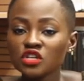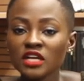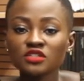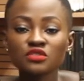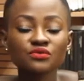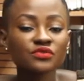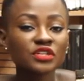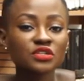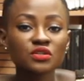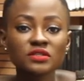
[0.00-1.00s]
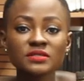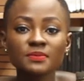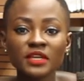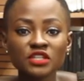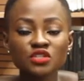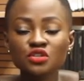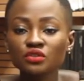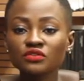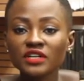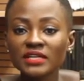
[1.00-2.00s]
trying to read to as many
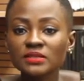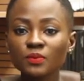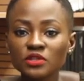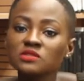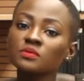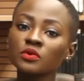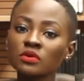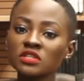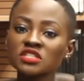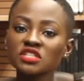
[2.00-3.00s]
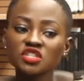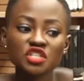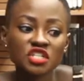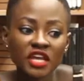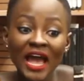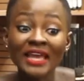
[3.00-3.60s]
children as possible and just share.